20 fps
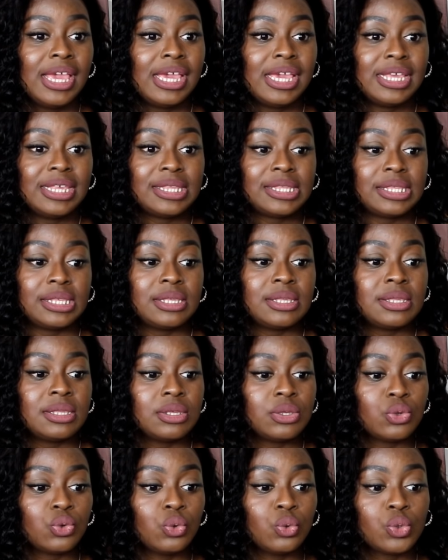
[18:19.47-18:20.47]
His
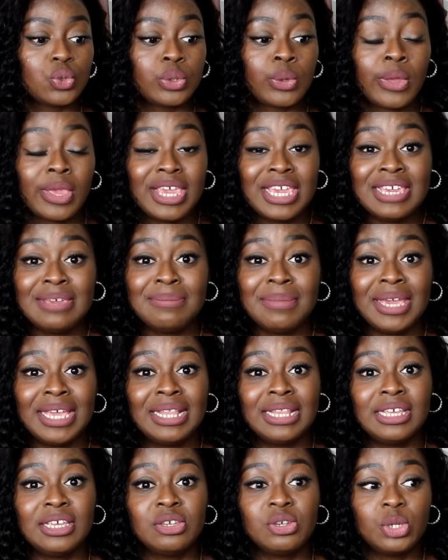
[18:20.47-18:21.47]
sister's also
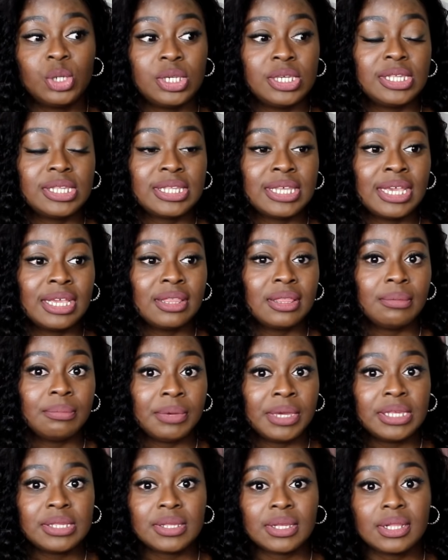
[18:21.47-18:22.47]
emailing. She's saying that
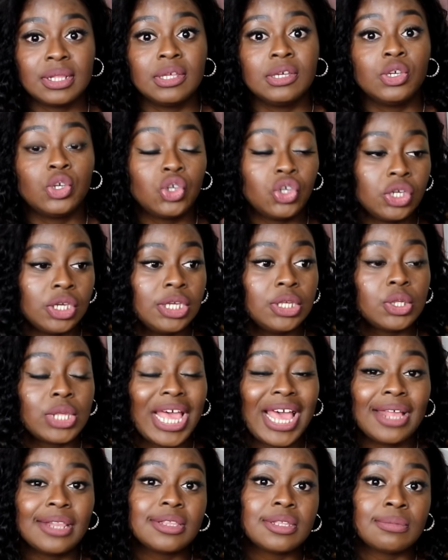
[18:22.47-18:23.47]
basically she's
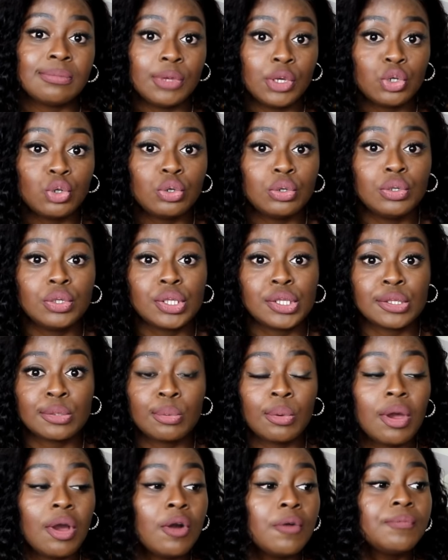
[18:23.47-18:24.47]
had some issues as
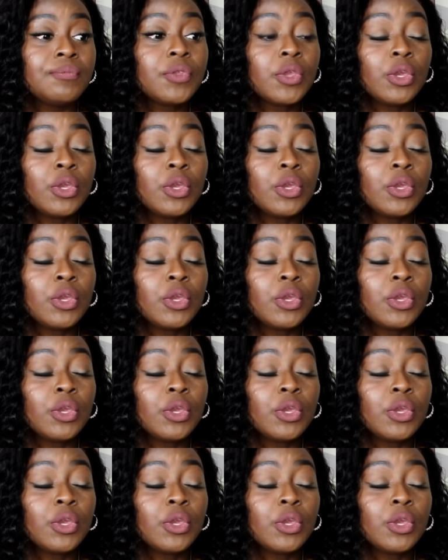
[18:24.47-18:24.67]
well